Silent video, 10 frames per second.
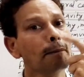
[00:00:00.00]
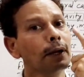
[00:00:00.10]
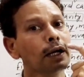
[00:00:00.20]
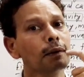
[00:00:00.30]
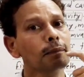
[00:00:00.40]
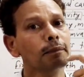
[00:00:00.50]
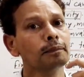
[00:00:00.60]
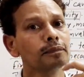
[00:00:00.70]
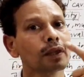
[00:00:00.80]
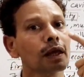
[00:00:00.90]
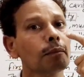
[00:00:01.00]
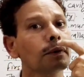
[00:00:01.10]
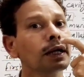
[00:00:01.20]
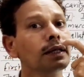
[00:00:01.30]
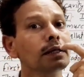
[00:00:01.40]
upper lip, a
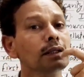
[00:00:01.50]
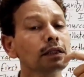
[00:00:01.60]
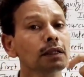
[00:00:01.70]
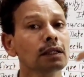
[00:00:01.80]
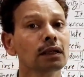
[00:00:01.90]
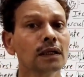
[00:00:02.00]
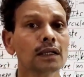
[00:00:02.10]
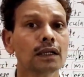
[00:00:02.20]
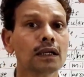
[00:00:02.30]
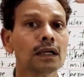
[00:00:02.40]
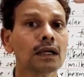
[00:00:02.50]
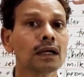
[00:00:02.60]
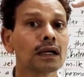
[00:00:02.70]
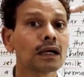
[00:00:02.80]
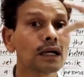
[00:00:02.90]
median
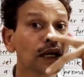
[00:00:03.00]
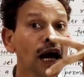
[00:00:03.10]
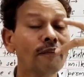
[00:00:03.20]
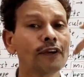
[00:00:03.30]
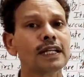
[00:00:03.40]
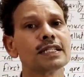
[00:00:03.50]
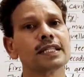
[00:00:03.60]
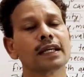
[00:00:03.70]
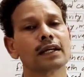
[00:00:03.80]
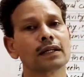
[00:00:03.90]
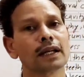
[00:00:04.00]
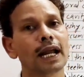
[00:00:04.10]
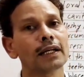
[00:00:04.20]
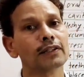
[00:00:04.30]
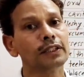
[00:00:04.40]
cleft is there,
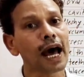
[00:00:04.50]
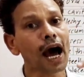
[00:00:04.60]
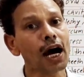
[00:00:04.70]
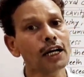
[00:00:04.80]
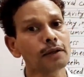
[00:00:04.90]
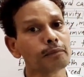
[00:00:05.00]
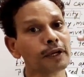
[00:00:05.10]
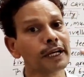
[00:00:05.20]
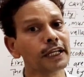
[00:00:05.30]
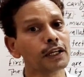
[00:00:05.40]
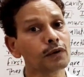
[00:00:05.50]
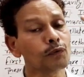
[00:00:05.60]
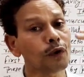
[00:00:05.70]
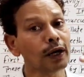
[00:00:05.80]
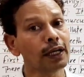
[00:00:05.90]
and that
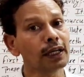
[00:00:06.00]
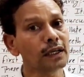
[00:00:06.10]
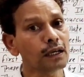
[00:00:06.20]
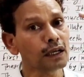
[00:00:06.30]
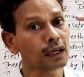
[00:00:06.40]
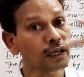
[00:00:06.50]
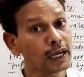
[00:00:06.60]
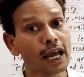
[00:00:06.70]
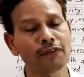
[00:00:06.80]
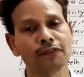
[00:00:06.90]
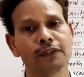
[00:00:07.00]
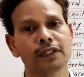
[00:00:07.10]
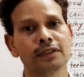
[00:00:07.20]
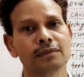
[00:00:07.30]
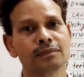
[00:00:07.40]
median vertical cleft,
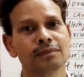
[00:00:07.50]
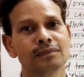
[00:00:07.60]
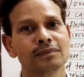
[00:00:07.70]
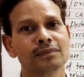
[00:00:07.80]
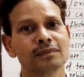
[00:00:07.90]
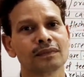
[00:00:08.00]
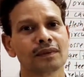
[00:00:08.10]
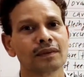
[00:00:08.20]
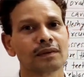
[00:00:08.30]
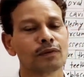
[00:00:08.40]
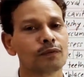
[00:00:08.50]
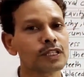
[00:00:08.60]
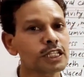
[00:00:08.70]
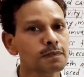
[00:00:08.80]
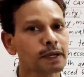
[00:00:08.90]

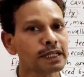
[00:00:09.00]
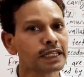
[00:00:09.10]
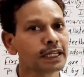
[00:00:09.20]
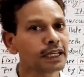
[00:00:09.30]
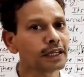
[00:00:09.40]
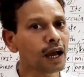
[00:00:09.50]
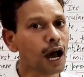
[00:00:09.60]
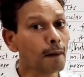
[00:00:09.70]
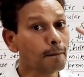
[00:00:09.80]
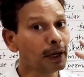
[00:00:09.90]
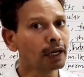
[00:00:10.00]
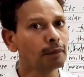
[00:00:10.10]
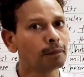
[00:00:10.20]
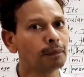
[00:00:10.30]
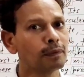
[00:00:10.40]
which is present in upper
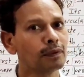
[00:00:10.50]
lip,